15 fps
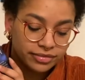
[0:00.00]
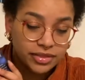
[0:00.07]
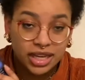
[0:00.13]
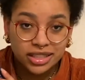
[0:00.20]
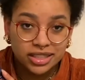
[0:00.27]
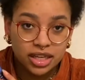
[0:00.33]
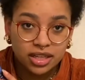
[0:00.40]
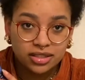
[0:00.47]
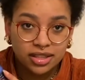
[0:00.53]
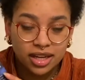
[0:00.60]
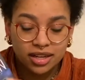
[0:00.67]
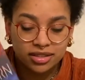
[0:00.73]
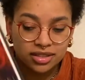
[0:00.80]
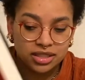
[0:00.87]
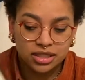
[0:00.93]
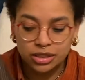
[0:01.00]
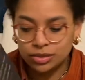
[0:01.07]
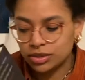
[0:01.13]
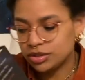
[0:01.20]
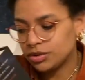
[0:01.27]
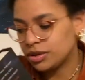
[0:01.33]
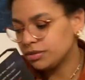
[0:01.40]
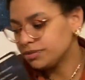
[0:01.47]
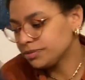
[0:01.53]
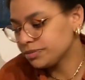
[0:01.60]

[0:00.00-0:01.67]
Excited to get into this one as well.